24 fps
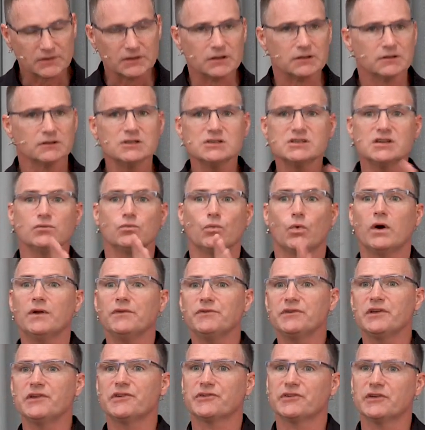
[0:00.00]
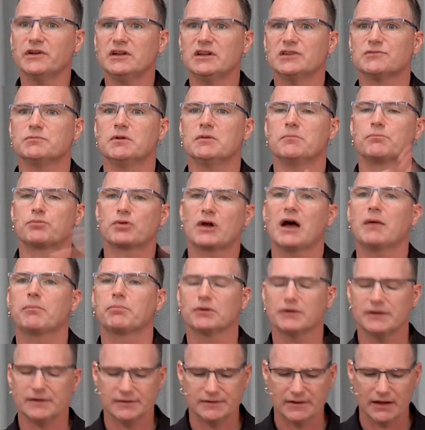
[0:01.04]
Listen, once a sin has been
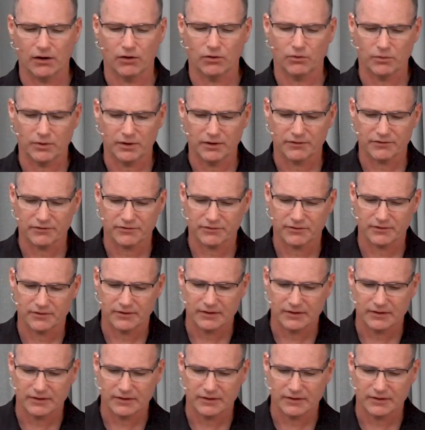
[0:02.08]
properly dealt with